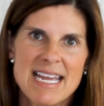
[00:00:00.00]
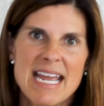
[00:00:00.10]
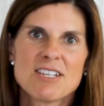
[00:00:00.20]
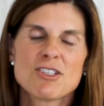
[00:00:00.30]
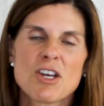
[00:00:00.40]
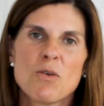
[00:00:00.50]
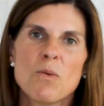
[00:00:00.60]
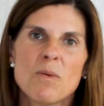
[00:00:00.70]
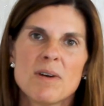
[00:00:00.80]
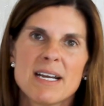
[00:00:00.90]

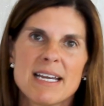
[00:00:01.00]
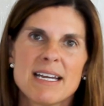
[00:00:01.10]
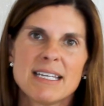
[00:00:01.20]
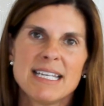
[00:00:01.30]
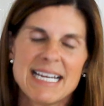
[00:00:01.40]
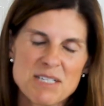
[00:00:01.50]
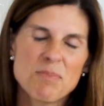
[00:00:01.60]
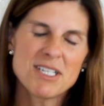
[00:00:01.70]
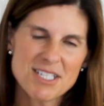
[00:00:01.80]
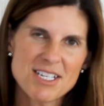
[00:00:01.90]
So let's
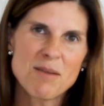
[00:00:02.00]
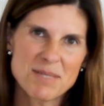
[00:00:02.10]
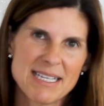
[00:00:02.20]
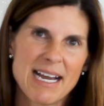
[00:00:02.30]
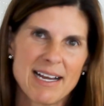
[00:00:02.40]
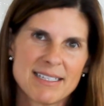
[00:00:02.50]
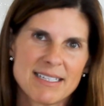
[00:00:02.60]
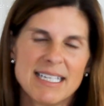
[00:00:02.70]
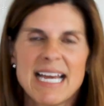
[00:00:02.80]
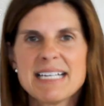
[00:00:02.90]
put a stop to that.
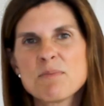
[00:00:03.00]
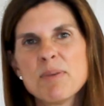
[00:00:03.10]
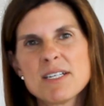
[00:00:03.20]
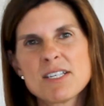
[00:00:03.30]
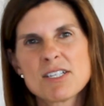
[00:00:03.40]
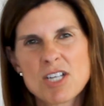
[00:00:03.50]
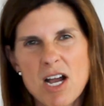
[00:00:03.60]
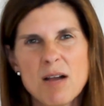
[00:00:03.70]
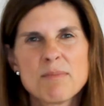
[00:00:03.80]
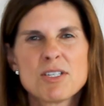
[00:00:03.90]
Let's put a
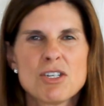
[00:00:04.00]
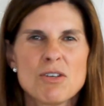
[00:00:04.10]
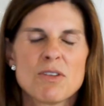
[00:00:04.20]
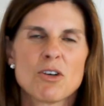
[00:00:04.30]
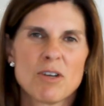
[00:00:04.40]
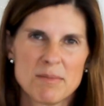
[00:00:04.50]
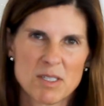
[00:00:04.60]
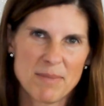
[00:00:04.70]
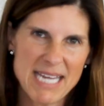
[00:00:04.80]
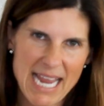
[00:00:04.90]
stop to the
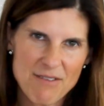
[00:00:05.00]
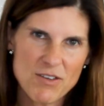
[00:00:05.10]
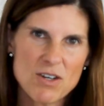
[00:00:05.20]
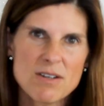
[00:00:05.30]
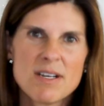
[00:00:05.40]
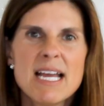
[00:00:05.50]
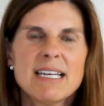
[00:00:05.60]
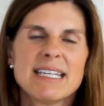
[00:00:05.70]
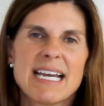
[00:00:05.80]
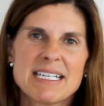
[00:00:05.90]
criminal behavior.
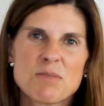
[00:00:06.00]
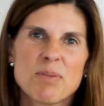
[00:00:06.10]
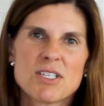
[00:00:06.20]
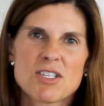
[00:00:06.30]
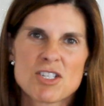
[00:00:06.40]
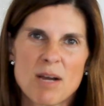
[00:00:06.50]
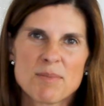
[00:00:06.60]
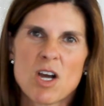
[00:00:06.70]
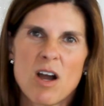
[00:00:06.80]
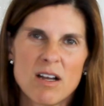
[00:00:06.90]
Let's put a stop
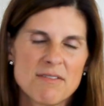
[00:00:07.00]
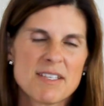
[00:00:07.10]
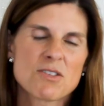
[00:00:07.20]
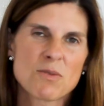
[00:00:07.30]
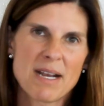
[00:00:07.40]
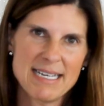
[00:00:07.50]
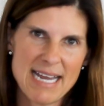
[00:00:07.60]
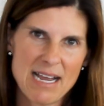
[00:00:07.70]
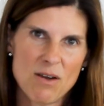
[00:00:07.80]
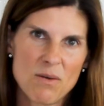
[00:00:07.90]
to all of this right
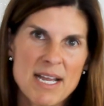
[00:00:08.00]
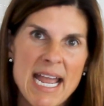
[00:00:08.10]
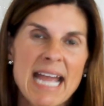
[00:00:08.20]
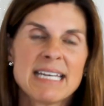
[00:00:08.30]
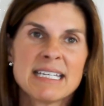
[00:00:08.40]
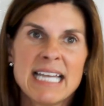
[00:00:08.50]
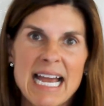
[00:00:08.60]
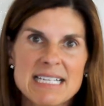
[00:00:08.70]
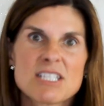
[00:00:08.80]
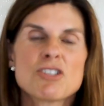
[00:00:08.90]
now. And
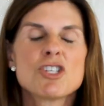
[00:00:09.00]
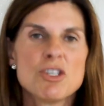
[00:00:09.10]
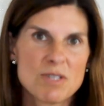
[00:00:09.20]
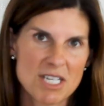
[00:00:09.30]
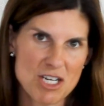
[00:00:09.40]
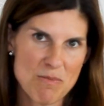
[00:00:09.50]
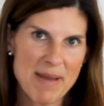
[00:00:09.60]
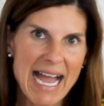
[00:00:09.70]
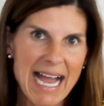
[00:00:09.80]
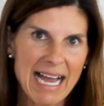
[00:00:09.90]
let's choose a new
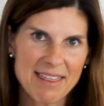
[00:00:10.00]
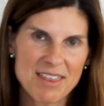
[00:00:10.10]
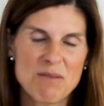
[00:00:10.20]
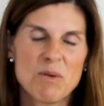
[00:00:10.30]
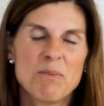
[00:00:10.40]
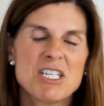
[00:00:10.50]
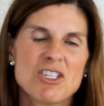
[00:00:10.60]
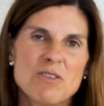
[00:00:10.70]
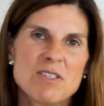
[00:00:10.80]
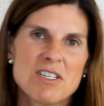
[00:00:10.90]
path. And when we
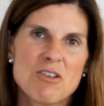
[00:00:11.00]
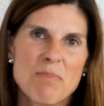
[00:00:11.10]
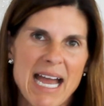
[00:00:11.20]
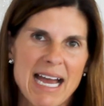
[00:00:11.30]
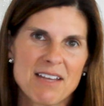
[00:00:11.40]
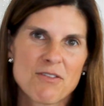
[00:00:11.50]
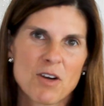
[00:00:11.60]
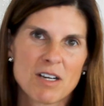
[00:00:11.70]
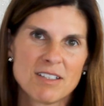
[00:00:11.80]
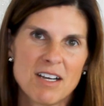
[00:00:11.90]
choose a new path
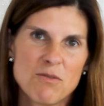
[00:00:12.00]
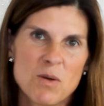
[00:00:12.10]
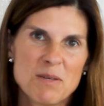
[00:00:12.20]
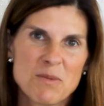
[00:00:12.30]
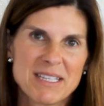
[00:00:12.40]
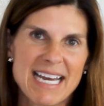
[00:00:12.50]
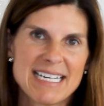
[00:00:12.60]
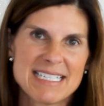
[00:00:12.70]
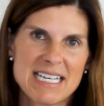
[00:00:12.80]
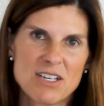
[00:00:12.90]
for our loved one, what that
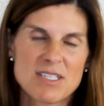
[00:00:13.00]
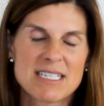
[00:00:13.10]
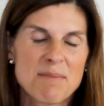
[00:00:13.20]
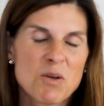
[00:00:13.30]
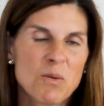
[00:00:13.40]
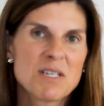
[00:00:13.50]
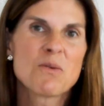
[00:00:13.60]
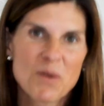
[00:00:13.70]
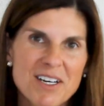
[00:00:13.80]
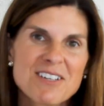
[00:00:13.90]
entails is I'm going to
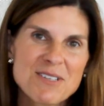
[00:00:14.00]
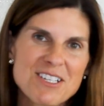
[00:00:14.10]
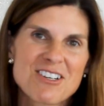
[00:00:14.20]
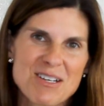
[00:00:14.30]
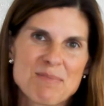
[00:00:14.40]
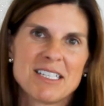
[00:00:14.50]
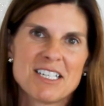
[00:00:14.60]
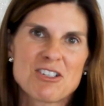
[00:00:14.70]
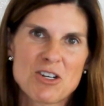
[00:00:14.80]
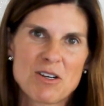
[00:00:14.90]
work with your criminal
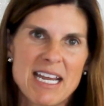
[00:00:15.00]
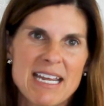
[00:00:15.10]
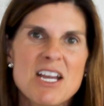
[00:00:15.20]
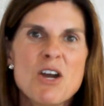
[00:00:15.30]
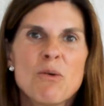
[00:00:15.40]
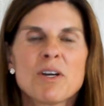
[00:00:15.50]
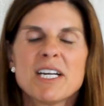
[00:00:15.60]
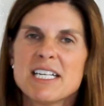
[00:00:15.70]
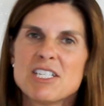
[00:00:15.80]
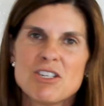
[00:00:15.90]
attorney. We're
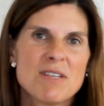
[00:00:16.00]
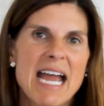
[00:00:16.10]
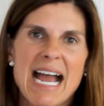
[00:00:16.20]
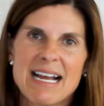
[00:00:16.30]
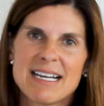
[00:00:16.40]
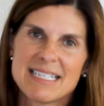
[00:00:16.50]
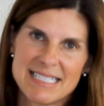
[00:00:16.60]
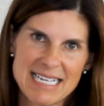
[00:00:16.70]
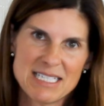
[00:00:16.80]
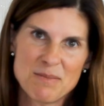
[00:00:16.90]
going to do the
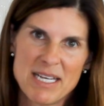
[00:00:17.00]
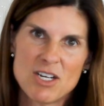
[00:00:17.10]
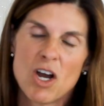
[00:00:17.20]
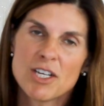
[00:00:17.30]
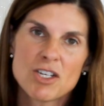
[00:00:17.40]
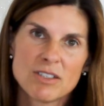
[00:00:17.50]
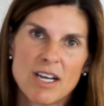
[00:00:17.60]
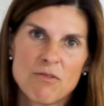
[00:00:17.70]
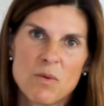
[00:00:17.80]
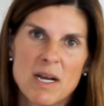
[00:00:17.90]
assessment on your
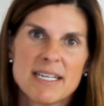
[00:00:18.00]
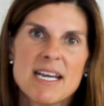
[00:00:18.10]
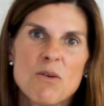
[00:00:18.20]
loved one.